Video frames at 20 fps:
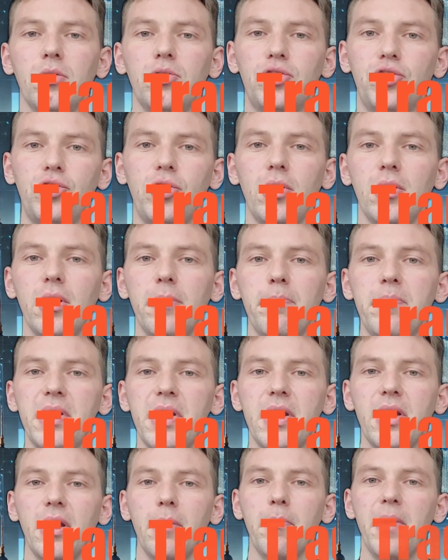Australia
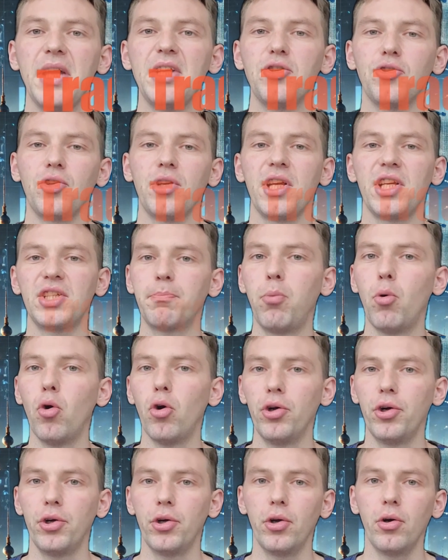being a major
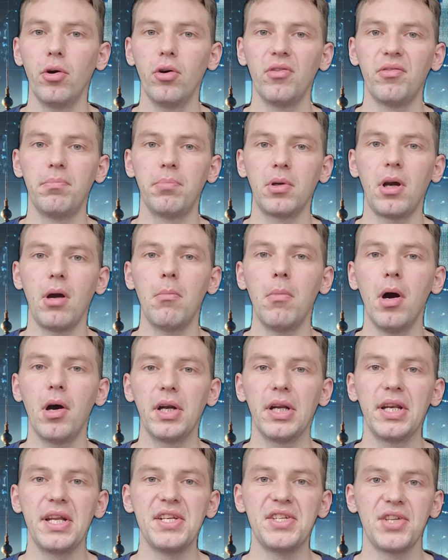exporter of
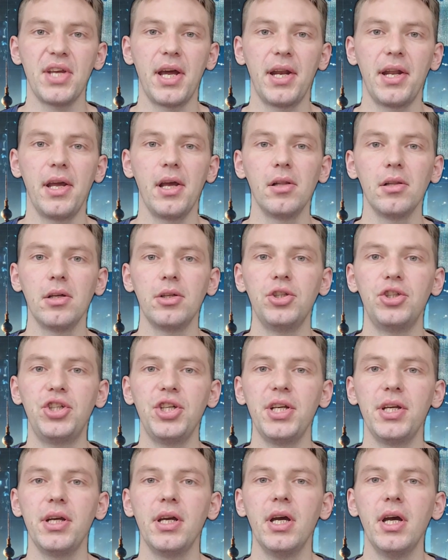commodities and
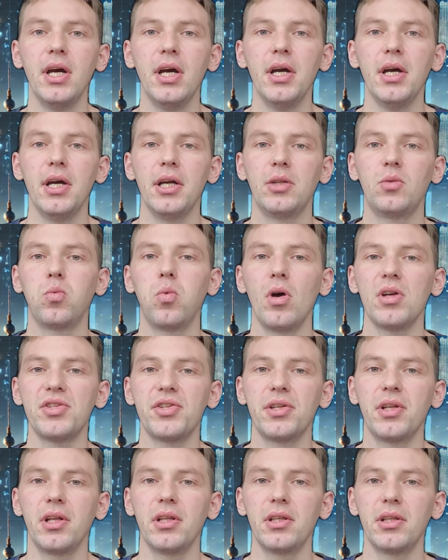LNG, it
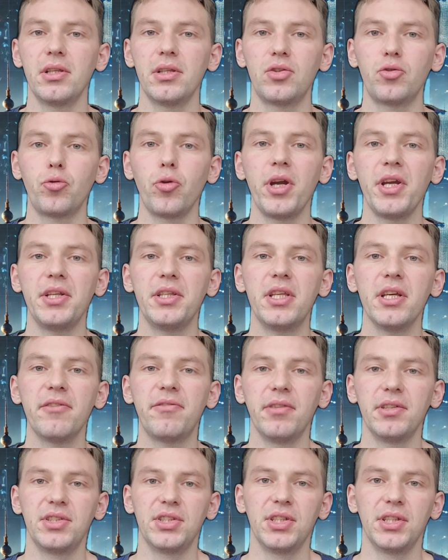was in a trade
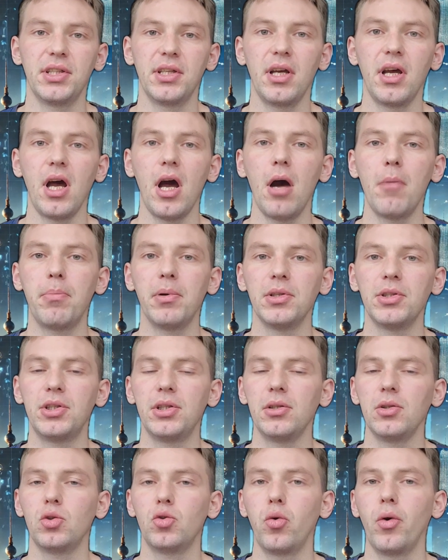deficit up
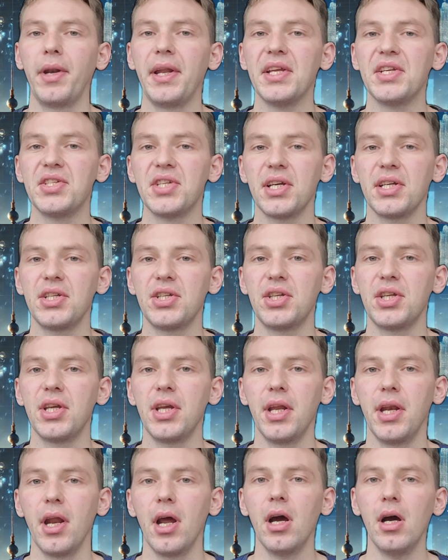until
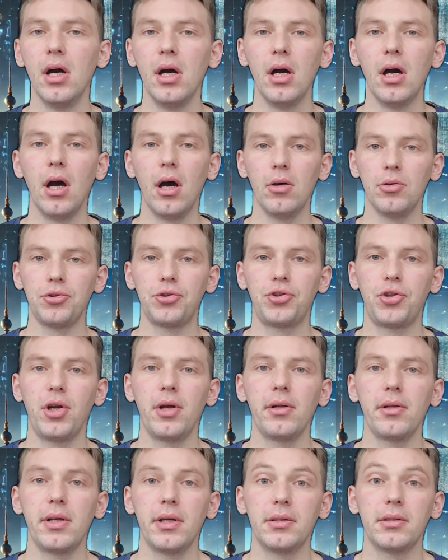2016.
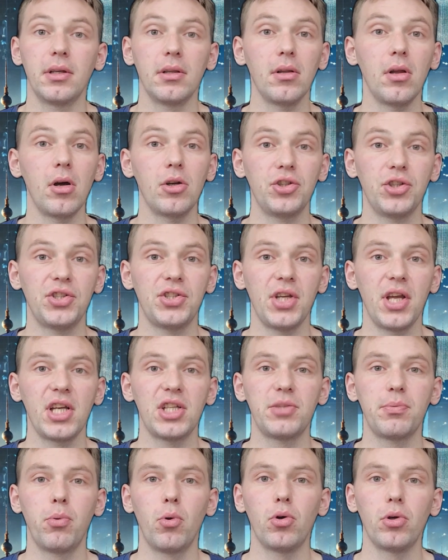Australia, the largest
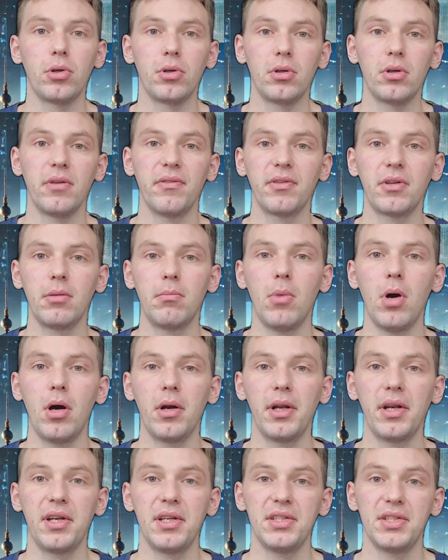exporter of
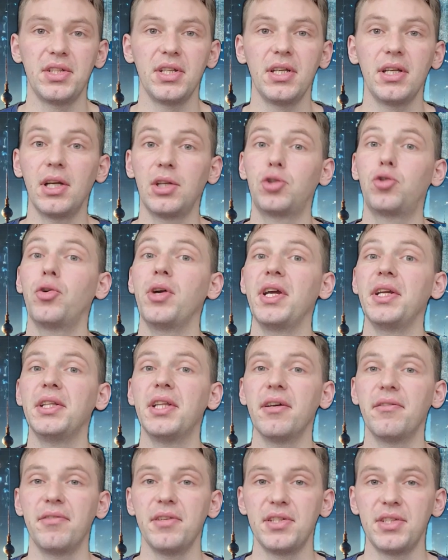commodities, in a
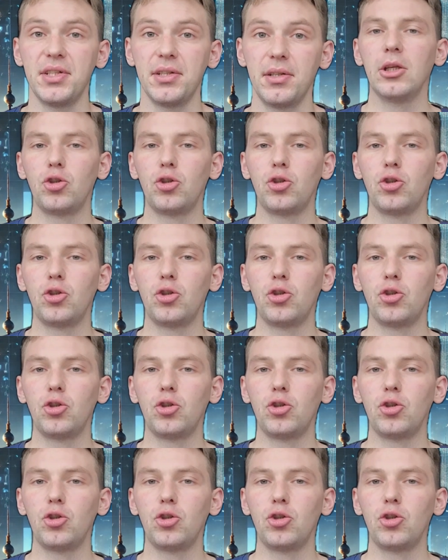trade deficit.